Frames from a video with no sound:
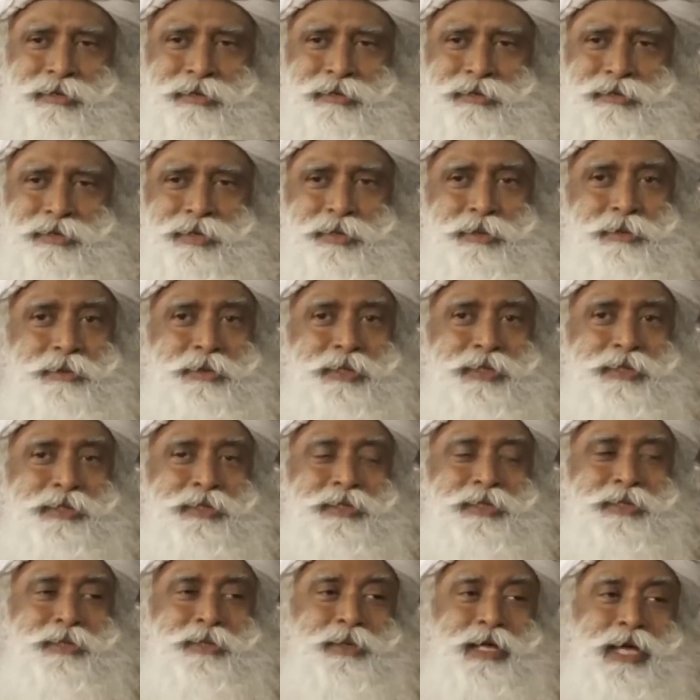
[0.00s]
thoroughly,
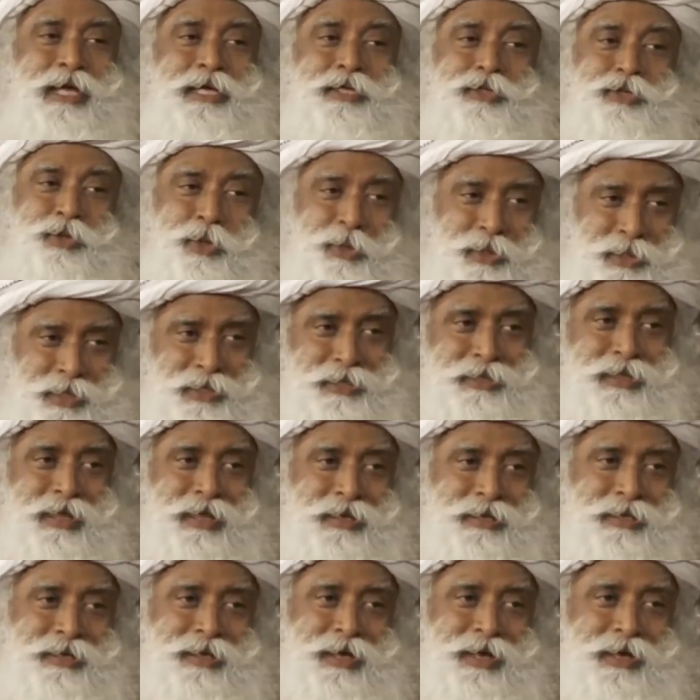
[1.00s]
thoroughly enjoyed at
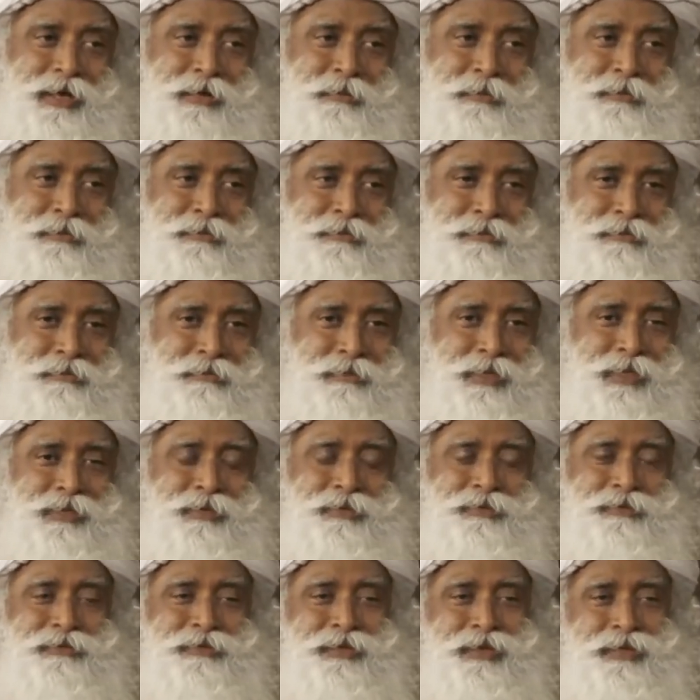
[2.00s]
that time,
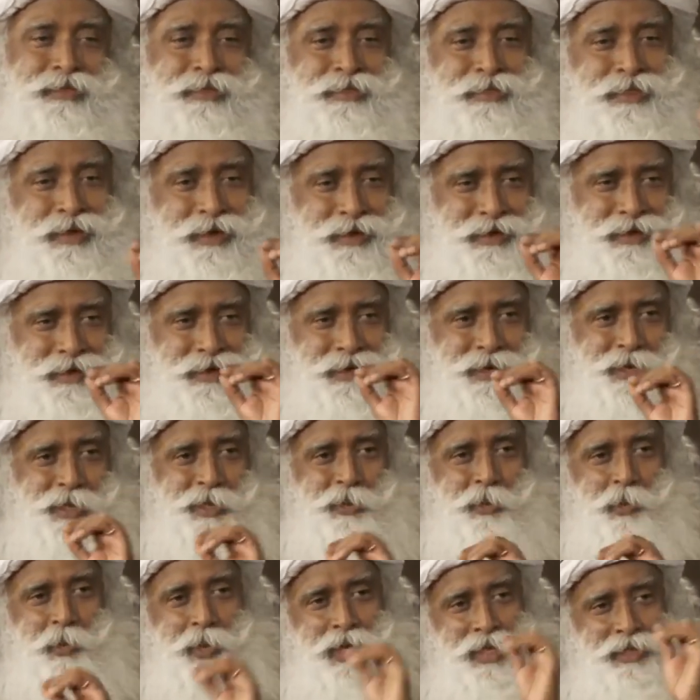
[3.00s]
because on that day
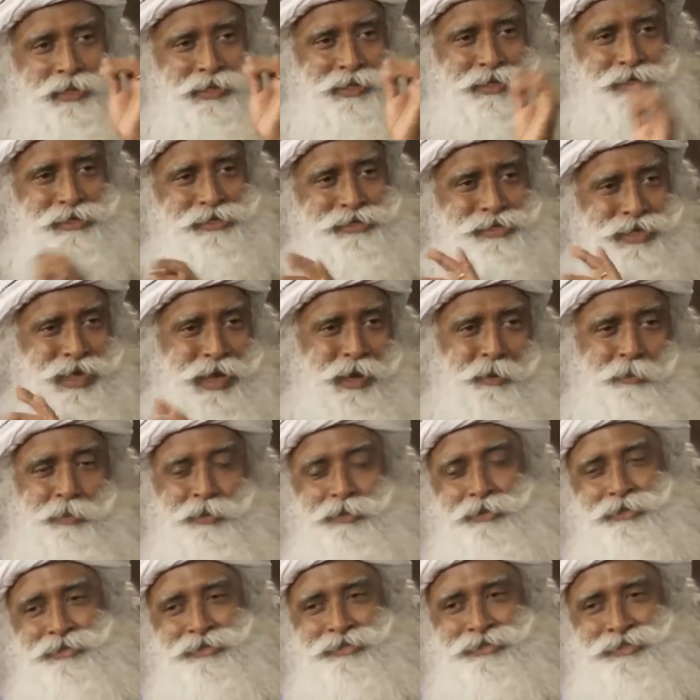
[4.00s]
the way things
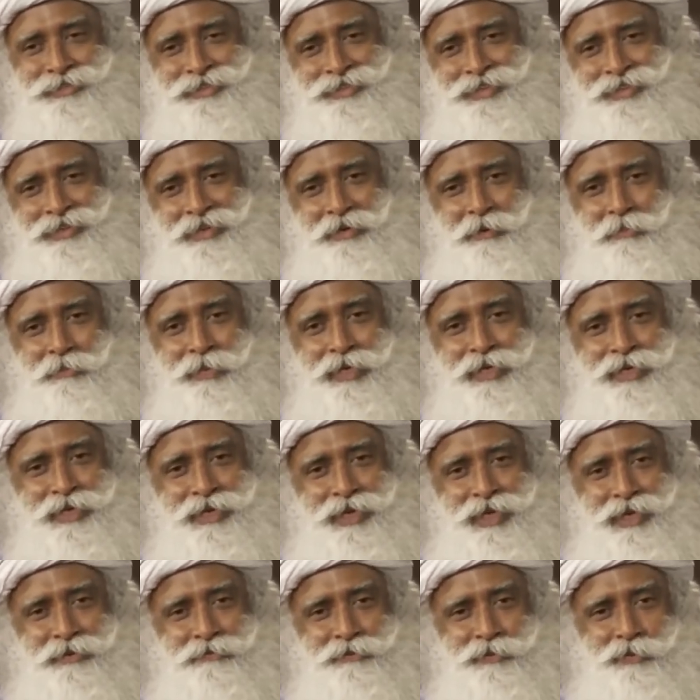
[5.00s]
happened, many
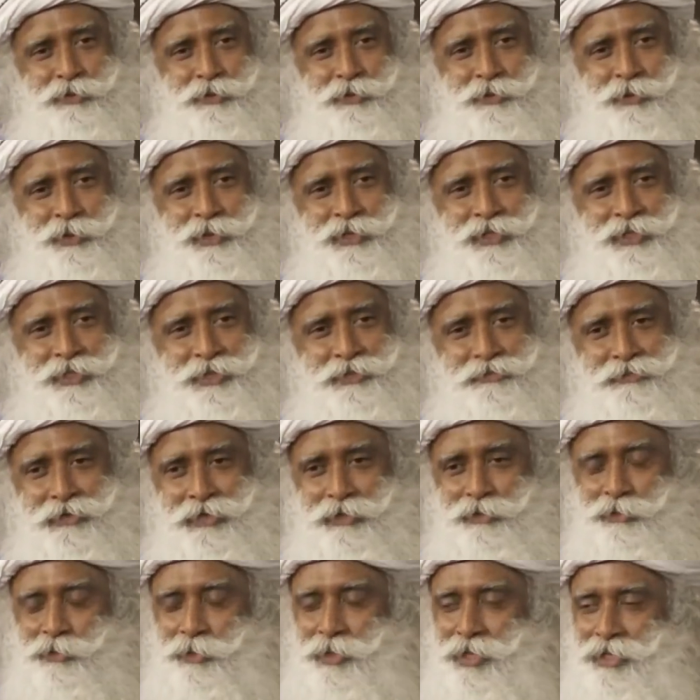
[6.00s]
life situations
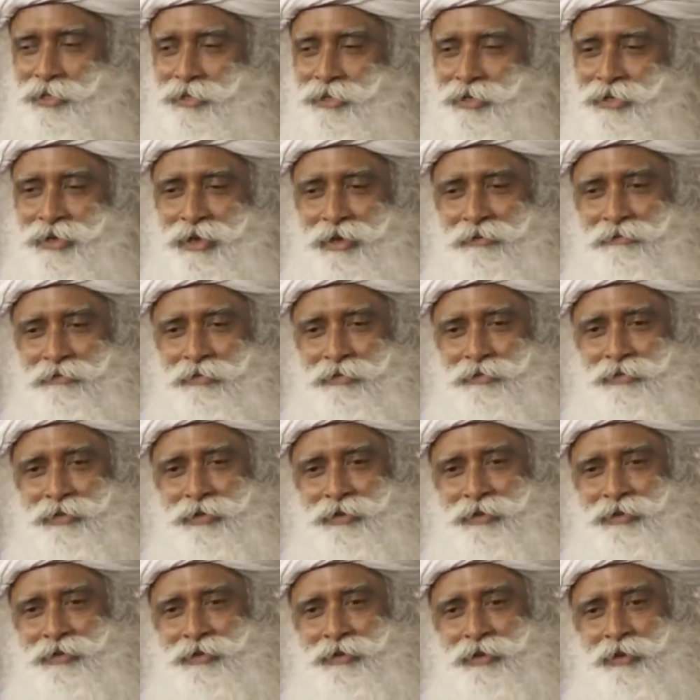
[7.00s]
fell together and
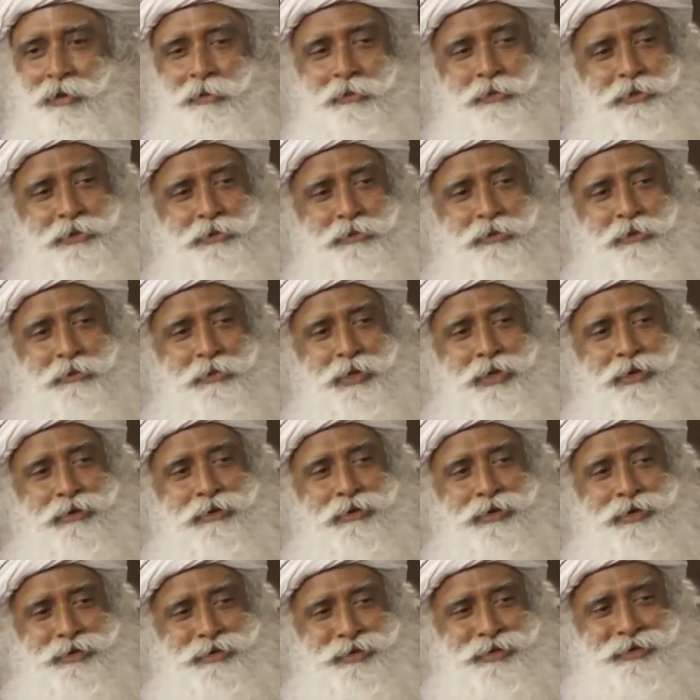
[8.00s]
everything, was Roman
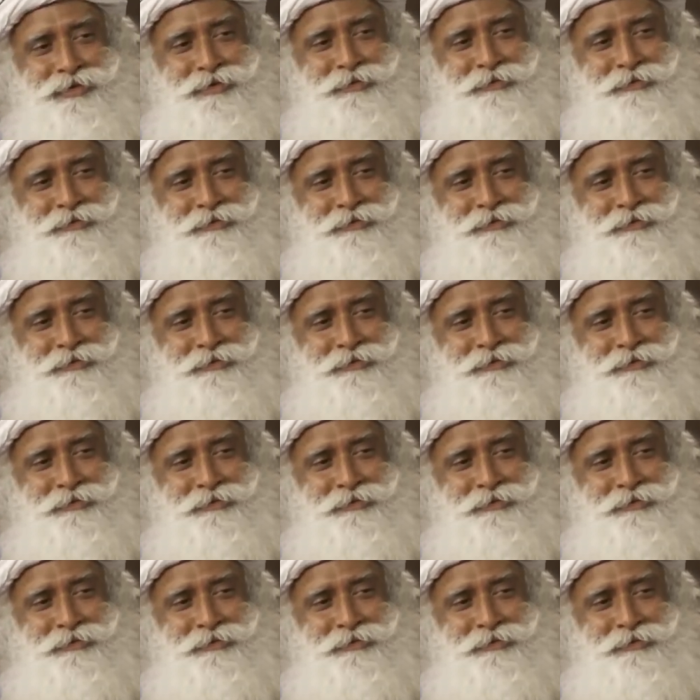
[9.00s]
Holiday.